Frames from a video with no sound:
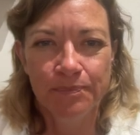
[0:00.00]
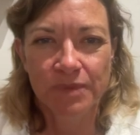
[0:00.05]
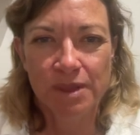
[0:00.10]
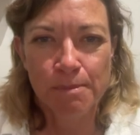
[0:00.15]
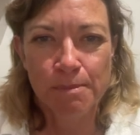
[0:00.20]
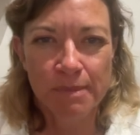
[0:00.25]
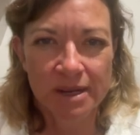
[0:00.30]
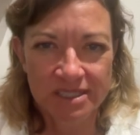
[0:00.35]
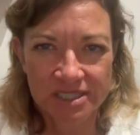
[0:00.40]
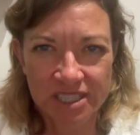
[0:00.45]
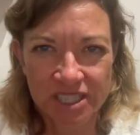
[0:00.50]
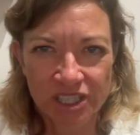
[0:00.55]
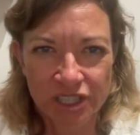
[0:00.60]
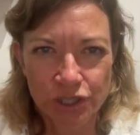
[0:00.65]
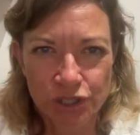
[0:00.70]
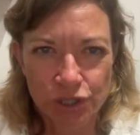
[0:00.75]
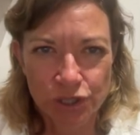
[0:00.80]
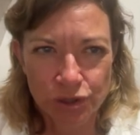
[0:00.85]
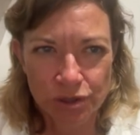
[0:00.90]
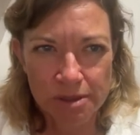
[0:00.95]

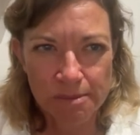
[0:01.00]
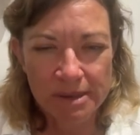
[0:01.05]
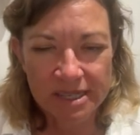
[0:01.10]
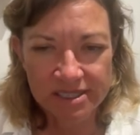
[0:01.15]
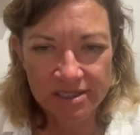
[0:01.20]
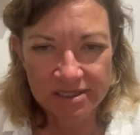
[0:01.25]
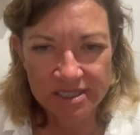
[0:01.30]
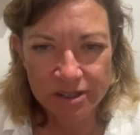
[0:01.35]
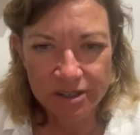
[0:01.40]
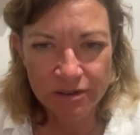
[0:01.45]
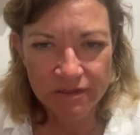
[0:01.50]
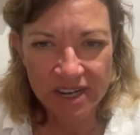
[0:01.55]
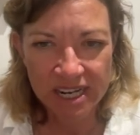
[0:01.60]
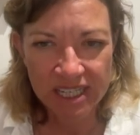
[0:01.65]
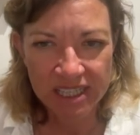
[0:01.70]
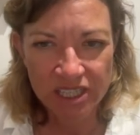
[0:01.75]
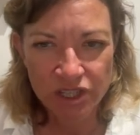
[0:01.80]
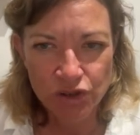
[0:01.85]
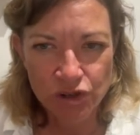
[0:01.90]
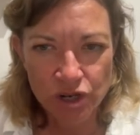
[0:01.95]
musculature, the muscles
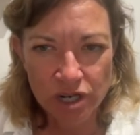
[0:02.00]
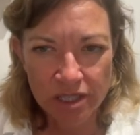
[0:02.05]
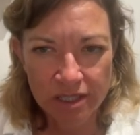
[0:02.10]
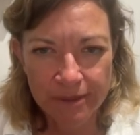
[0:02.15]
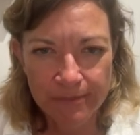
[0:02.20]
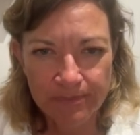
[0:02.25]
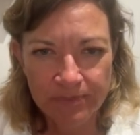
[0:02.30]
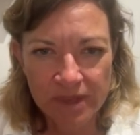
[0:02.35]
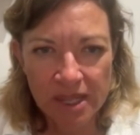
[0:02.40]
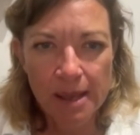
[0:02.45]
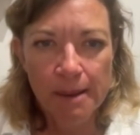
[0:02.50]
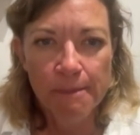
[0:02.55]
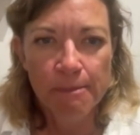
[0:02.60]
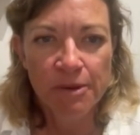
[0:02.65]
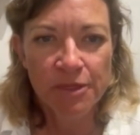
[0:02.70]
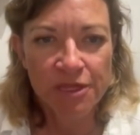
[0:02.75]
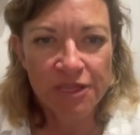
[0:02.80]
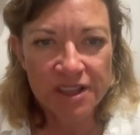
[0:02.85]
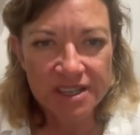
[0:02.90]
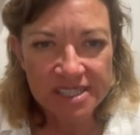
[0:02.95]
innervating the trunk.
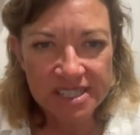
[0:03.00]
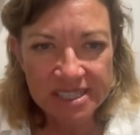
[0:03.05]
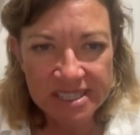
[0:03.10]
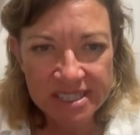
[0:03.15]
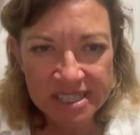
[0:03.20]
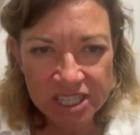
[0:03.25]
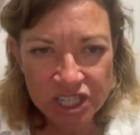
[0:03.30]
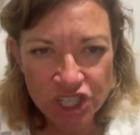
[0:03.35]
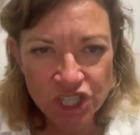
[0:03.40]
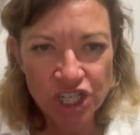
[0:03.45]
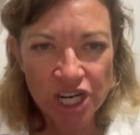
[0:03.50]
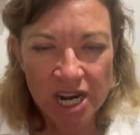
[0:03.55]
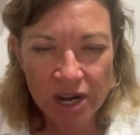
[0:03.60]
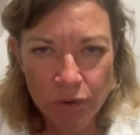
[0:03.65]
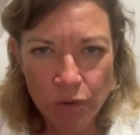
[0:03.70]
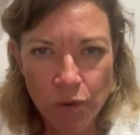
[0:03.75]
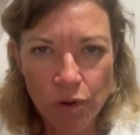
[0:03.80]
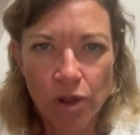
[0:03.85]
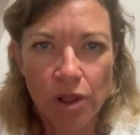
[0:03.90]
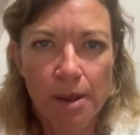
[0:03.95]
But this is the
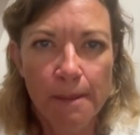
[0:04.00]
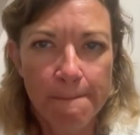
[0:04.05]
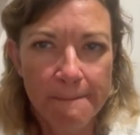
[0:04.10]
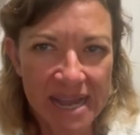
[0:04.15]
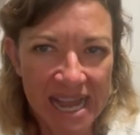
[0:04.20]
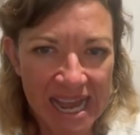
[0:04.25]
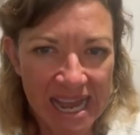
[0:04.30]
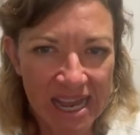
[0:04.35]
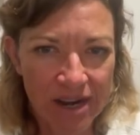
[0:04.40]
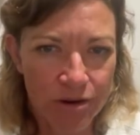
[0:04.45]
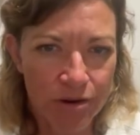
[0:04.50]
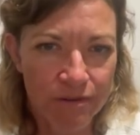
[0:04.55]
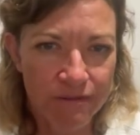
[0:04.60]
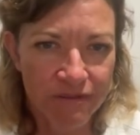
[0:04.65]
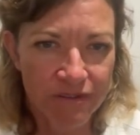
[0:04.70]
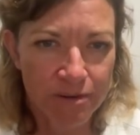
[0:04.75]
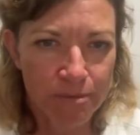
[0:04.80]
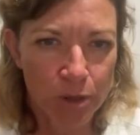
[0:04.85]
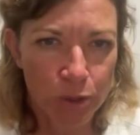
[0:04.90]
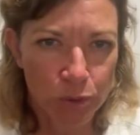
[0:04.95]
general pattern
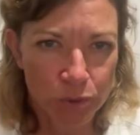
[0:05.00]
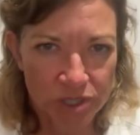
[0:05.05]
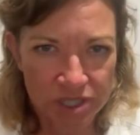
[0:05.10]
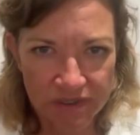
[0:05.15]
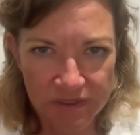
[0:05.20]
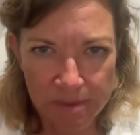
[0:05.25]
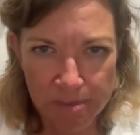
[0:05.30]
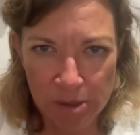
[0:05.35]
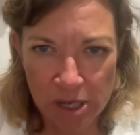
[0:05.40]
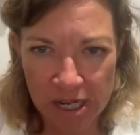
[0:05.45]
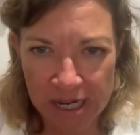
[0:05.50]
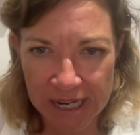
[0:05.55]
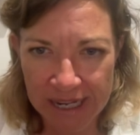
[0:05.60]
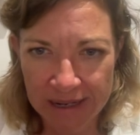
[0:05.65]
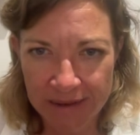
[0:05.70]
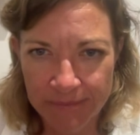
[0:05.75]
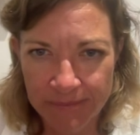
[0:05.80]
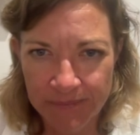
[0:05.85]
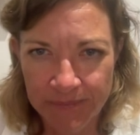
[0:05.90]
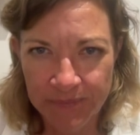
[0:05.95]
for most of the
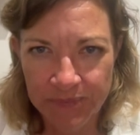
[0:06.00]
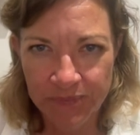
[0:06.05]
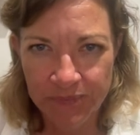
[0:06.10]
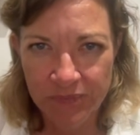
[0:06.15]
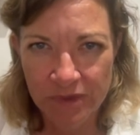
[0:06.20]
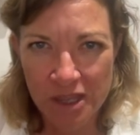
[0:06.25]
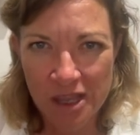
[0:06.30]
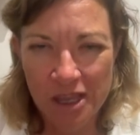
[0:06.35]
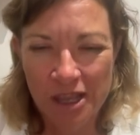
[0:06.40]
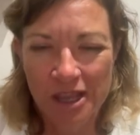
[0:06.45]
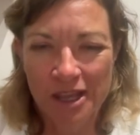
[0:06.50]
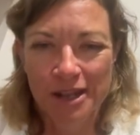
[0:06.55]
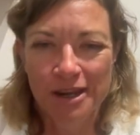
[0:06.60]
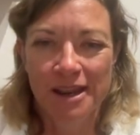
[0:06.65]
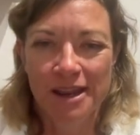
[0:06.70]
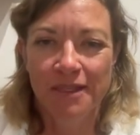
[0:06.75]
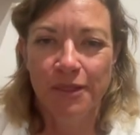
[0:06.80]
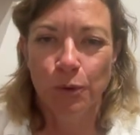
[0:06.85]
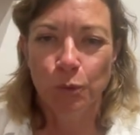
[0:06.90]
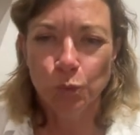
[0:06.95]
body.
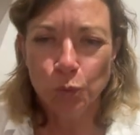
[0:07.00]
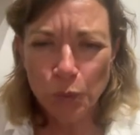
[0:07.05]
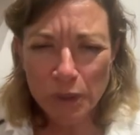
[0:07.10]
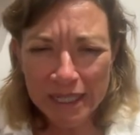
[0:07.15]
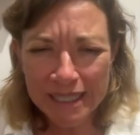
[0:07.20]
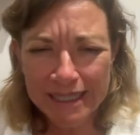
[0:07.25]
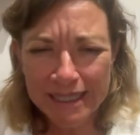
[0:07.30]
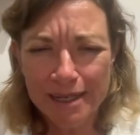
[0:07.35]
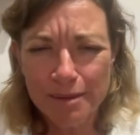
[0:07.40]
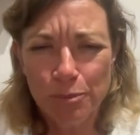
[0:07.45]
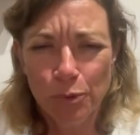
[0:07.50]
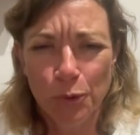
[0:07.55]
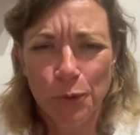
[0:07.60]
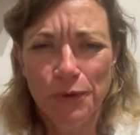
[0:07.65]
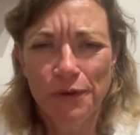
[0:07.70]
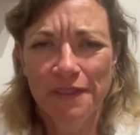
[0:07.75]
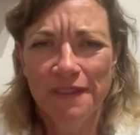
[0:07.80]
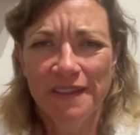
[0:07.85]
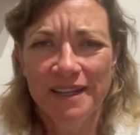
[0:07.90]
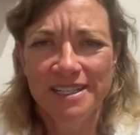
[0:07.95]
Now, the really
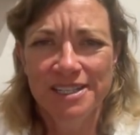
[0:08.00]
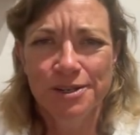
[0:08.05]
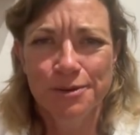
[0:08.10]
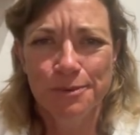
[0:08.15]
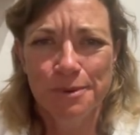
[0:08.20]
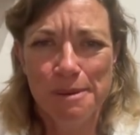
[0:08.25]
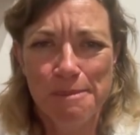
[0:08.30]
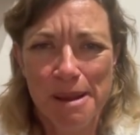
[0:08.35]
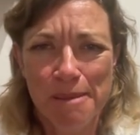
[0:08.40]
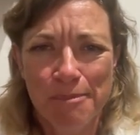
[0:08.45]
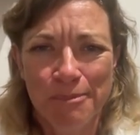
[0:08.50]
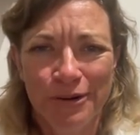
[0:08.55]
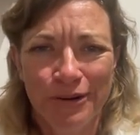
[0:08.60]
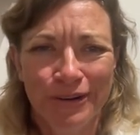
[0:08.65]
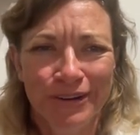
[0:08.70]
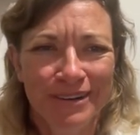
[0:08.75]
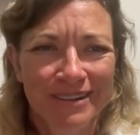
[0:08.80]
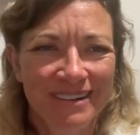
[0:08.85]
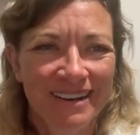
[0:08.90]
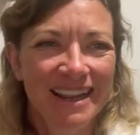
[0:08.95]
important thing to
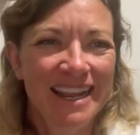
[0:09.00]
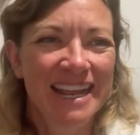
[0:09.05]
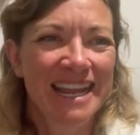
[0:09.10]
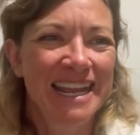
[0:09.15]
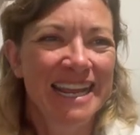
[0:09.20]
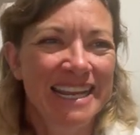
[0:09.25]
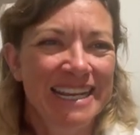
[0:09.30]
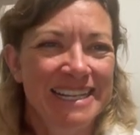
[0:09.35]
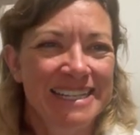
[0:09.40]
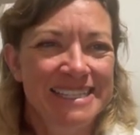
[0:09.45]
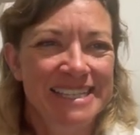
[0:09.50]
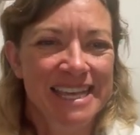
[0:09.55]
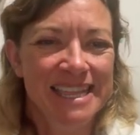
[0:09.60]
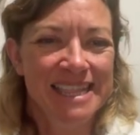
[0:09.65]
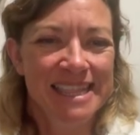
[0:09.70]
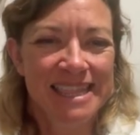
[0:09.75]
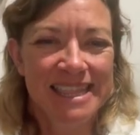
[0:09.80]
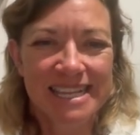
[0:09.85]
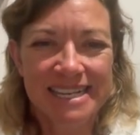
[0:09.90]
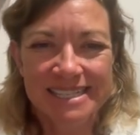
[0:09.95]
remember is
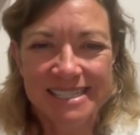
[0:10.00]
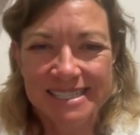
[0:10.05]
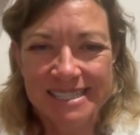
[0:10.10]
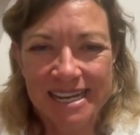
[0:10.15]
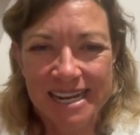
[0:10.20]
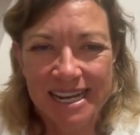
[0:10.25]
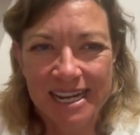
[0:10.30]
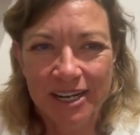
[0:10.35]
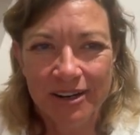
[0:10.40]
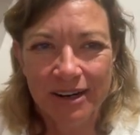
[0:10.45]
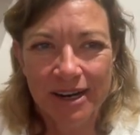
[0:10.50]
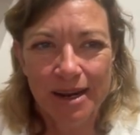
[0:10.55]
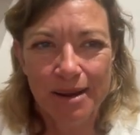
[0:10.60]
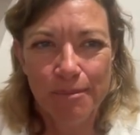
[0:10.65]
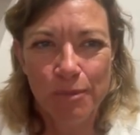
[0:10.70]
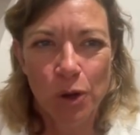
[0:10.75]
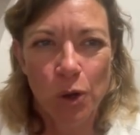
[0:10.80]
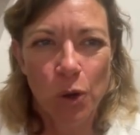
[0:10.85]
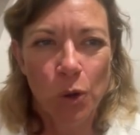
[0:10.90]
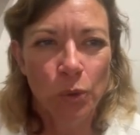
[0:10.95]
that this
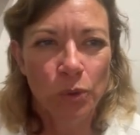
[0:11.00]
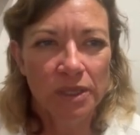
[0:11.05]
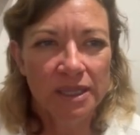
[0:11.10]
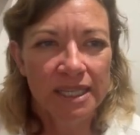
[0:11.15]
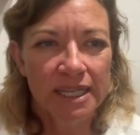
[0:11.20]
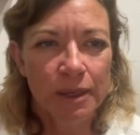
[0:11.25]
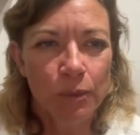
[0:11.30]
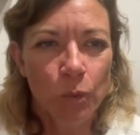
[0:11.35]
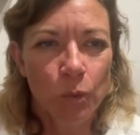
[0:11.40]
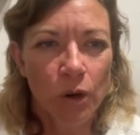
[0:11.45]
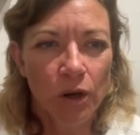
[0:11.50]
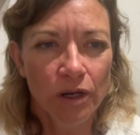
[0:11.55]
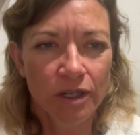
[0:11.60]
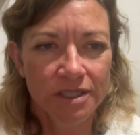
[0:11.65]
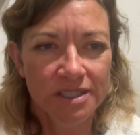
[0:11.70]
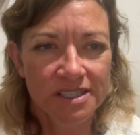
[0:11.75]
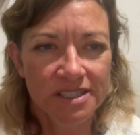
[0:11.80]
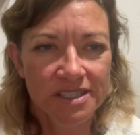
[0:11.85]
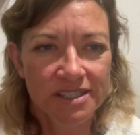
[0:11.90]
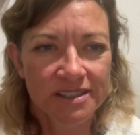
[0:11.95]
diagram only
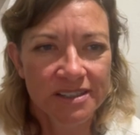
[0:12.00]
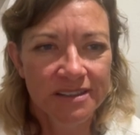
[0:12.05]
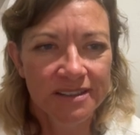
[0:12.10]
works